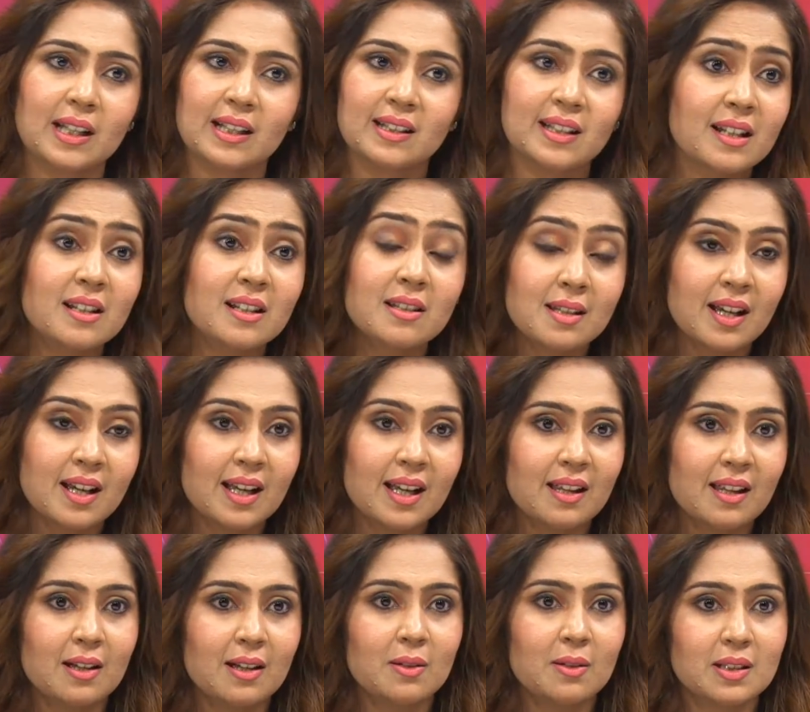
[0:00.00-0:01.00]
And that is
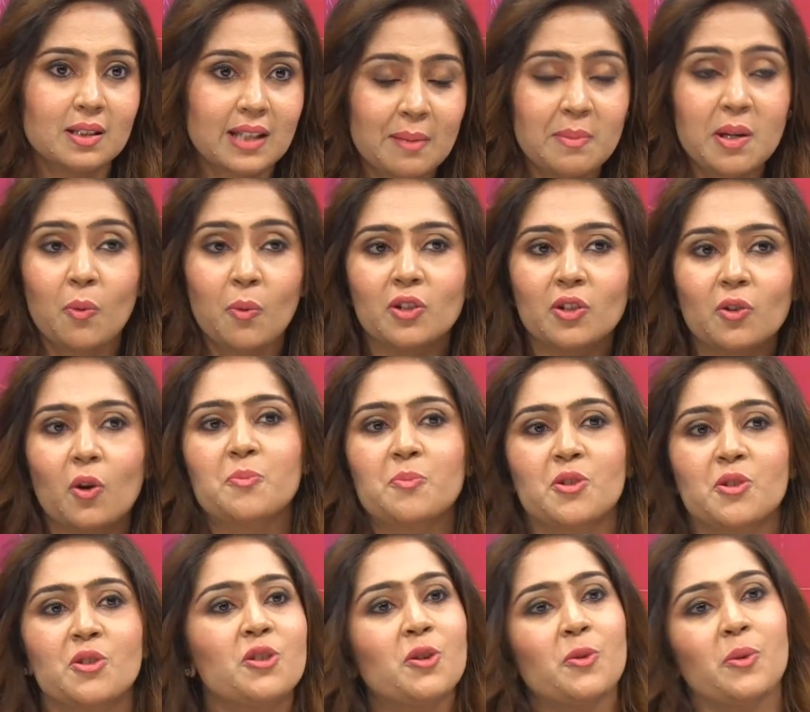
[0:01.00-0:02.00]
tell me what
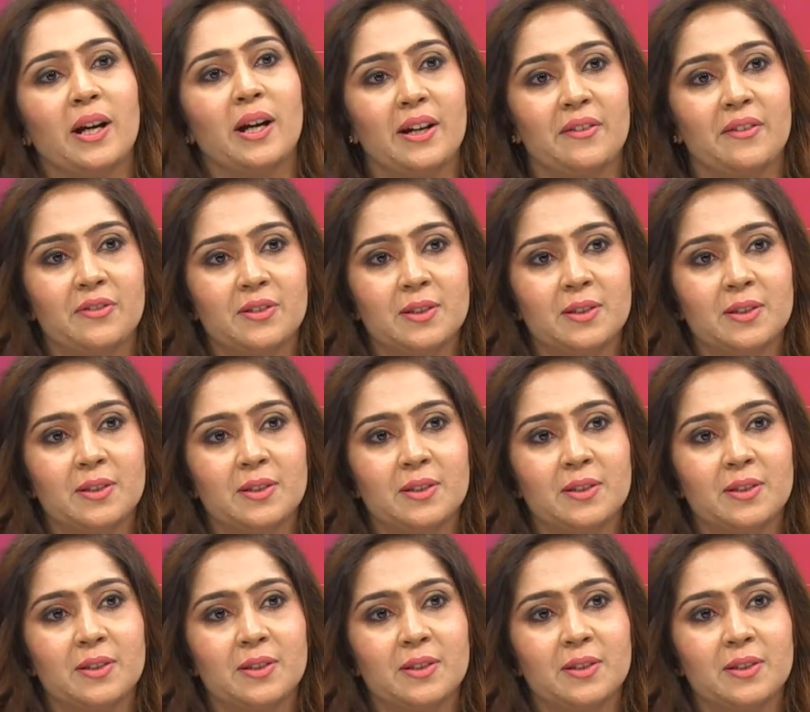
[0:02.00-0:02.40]
option do you have?